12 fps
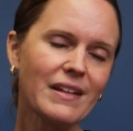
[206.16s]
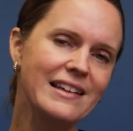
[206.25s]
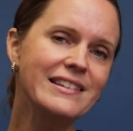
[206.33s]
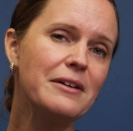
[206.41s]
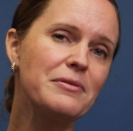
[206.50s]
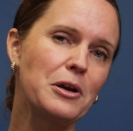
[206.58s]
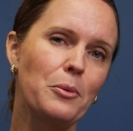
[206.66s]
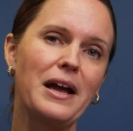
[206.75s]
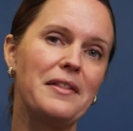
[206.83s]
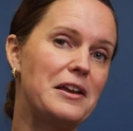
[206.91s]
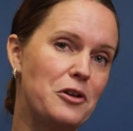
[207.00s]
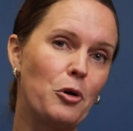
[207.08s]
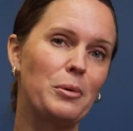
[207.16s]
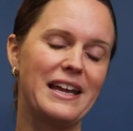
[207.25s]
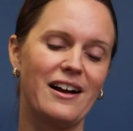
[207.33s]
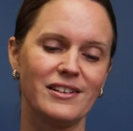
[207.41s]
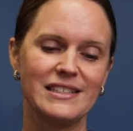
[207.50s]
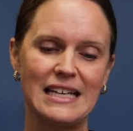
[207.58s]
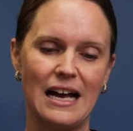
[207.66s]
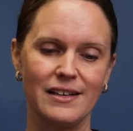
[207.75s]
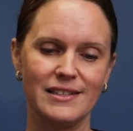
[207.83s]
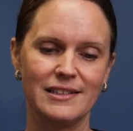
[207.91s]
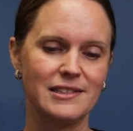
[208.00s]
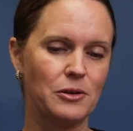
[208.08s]
and live in a way that nobody else
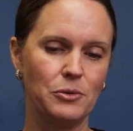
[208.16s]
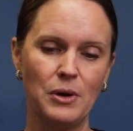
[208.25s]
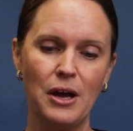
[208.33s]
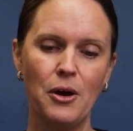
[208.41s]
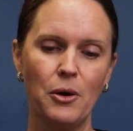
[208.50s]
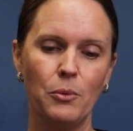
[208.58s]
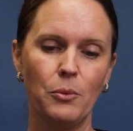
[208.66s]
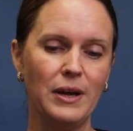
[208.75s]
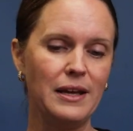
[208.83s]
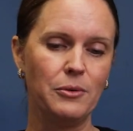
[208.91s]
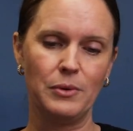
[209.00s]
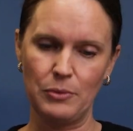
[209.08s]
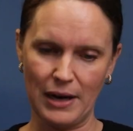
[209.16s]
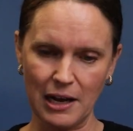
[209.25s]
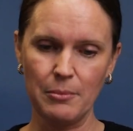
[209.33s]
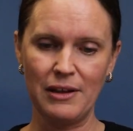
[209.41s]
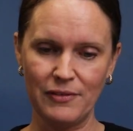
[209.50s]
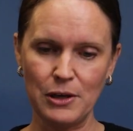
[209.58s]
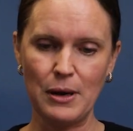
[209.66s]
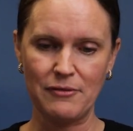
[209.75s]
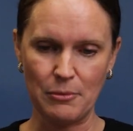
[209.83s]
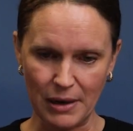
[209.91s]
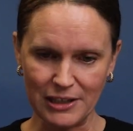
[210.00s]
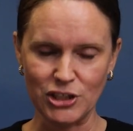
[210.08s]
does. And so we we recommend that you have
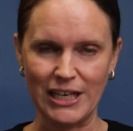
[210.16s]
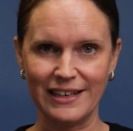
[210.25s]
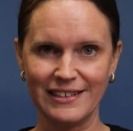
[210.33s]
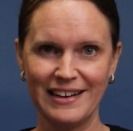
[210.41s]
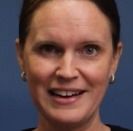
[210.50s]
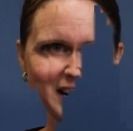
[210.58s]
a budget.